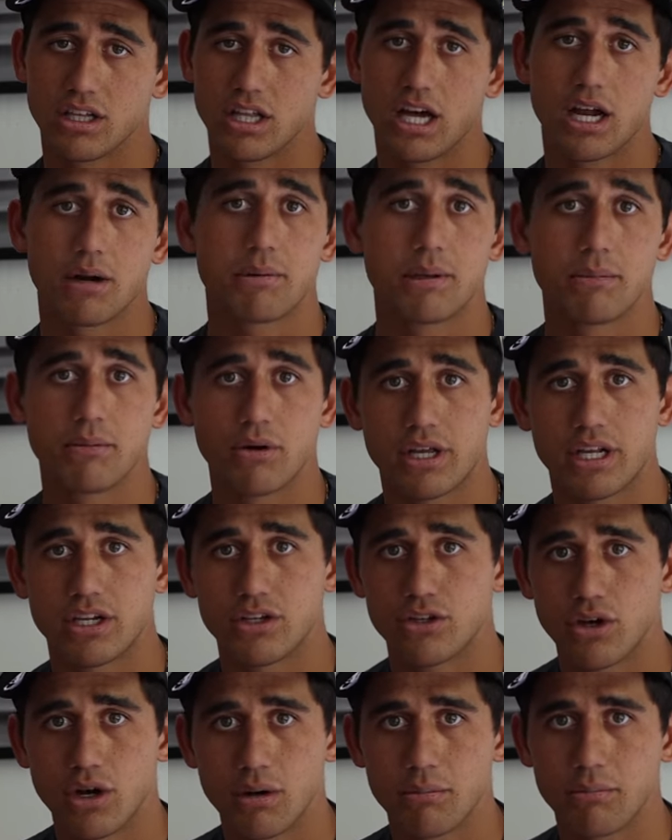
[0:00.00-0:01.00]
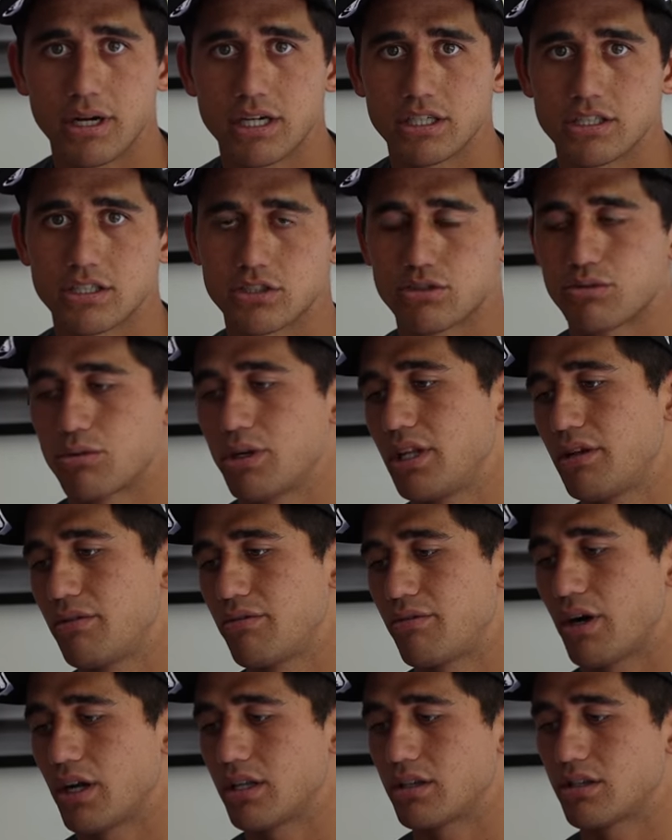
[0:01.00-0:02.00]
A lot of people can do them, but it's just really
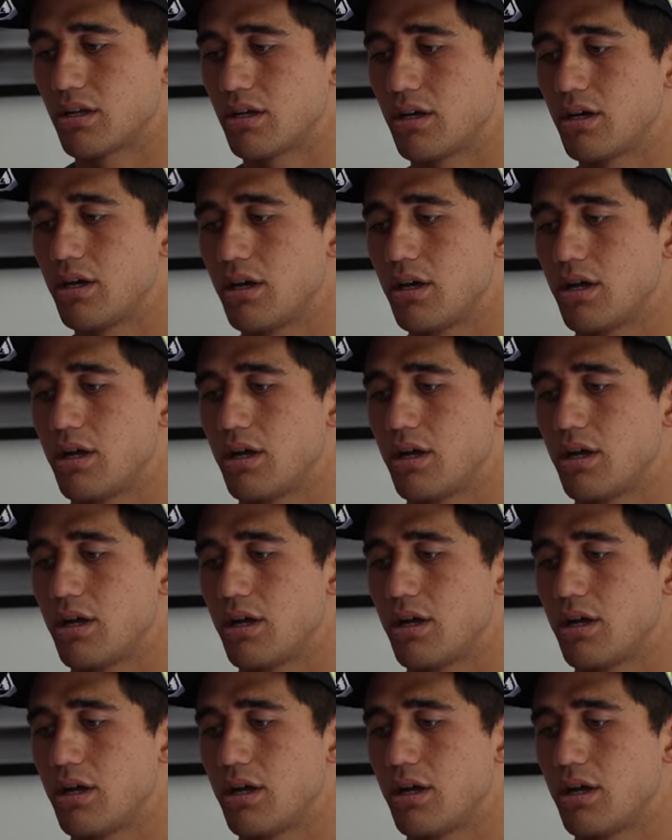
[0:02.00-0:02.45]
fun to